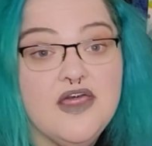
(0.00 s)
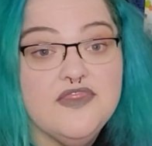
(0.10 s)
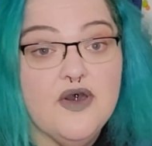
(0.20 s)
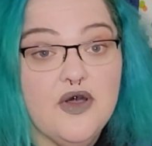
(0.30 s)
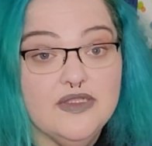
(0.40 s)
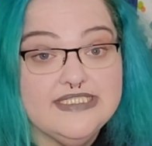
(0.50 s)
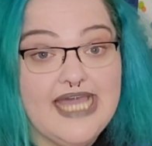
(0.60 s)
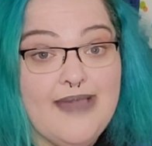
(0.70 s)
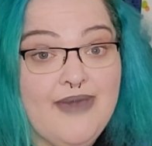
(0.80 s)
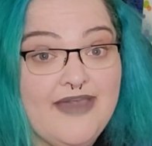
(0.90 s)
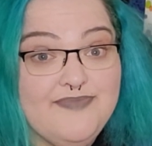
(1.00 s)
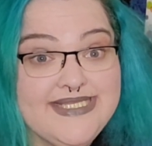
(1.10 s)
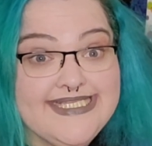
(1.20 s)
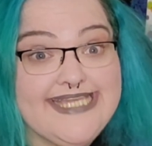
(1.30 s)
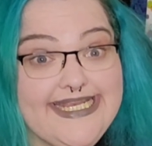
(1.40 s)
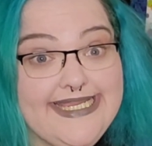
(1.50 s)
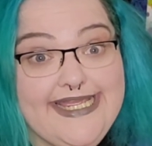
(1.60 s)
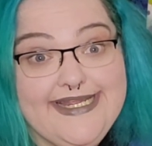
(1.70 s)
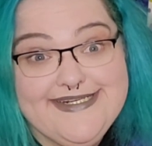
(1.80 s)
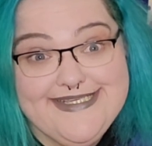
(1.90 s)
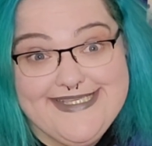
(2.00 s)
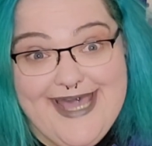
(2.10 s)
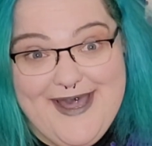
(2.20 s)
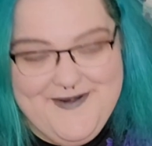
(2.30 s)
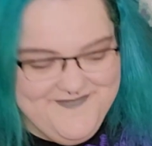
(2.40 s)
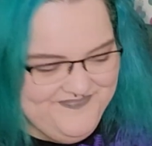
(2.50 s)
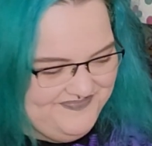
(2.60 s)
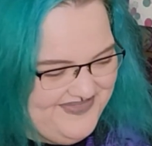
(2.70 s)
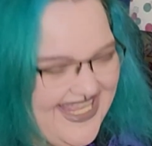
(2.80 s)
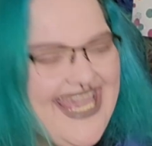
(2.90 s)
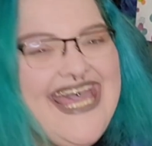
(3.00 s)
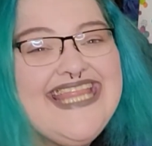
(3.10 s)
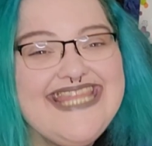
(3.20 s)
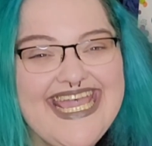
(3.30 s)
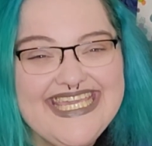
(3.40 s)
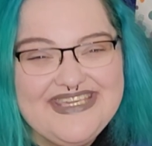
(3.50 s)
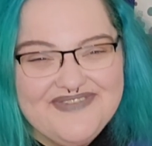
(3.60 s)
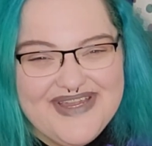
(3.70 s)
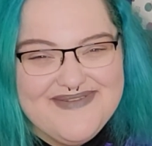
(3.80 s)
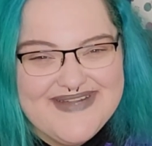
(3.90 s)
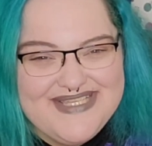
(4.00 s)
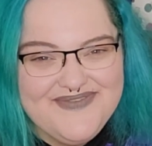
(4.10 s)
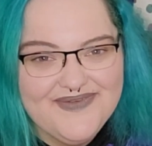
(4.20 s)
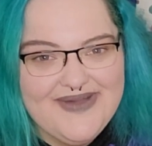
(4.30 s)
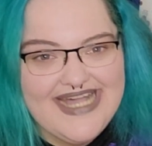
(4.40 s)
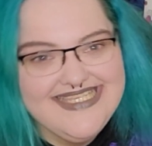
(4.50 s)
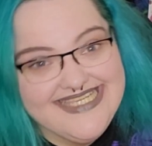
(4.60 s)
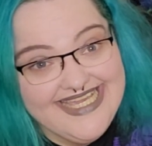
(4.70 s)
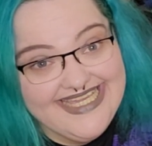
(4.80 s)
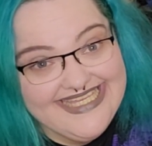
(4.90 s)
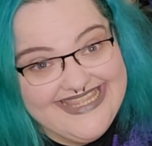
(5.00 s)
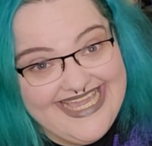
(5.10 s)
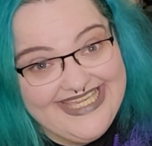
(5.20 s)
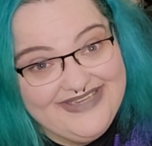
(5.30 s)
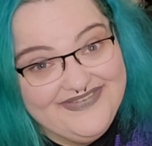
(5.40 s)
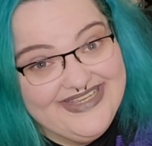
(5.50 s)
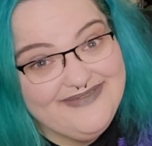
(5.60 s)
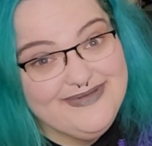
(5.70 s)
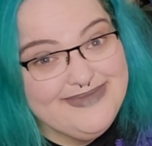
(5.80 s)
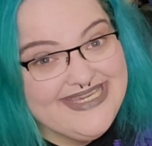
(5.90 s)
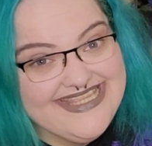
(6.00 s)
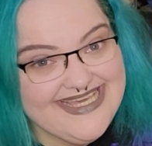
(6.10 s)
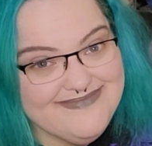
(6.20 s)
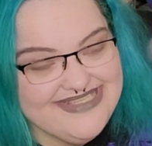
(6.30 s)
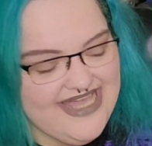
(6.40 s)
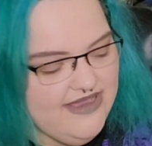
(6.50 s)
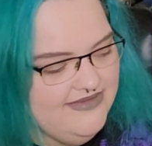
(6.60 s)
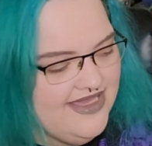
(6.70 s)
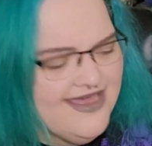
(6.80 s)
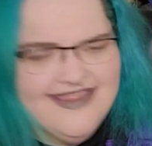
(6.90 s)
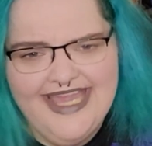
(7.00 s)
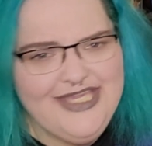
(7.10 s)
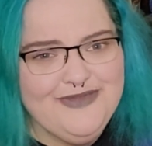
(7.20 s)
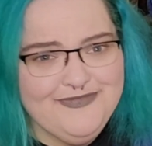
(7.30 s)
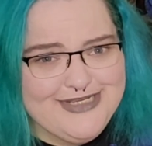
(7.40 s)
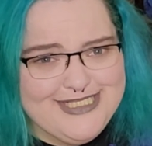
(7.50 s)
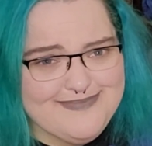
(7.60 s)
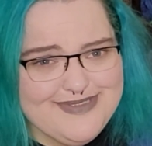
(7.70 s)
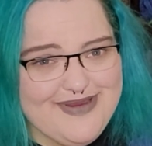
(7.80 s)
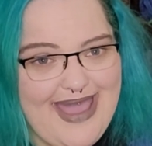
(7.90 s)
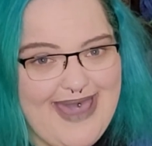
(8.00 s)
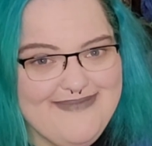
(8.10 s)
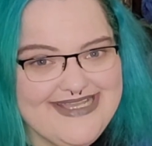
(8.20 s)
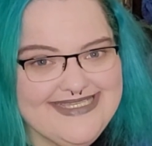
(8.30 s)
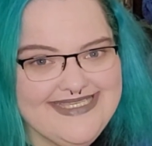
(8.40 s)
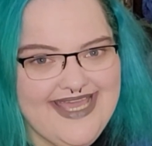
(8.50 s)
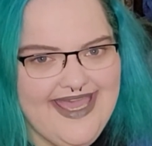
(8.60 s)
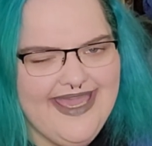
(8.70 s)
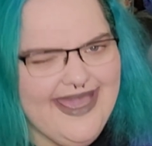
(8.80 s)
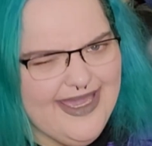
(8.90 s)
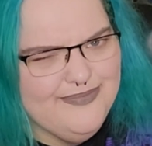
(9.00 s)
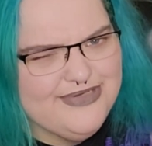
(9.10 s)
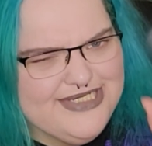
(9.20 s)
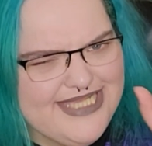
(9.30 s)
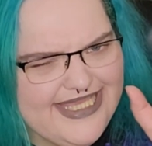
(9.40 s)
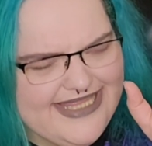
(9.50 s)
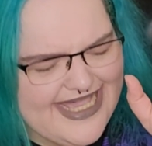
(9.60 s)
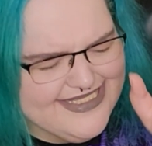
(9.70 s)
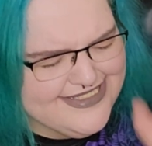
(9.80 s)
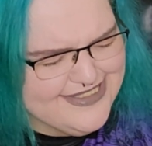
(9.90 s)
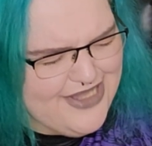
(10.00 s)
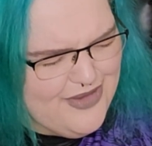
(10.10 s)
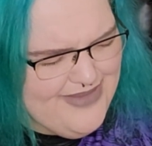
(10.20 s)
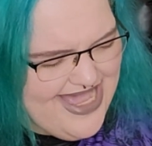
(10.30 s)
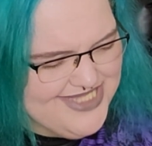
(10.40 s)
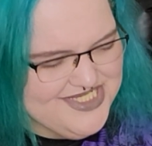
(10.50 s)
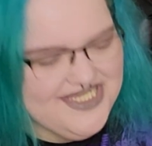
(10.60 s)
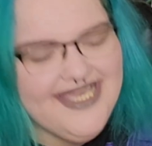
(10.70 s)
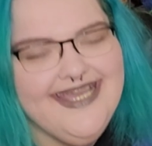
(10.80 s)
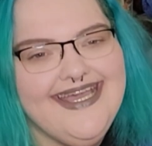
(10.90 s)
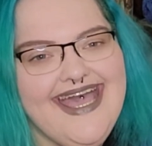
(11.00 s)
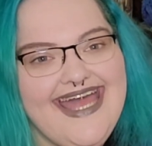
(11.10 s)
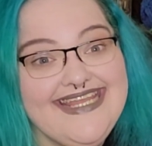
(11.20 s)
the whole time I've been sitting here. So, thank you very much for watching. Thank you for giving me a thumbs up. Thank you for subscribing today. I appreciate that so much. And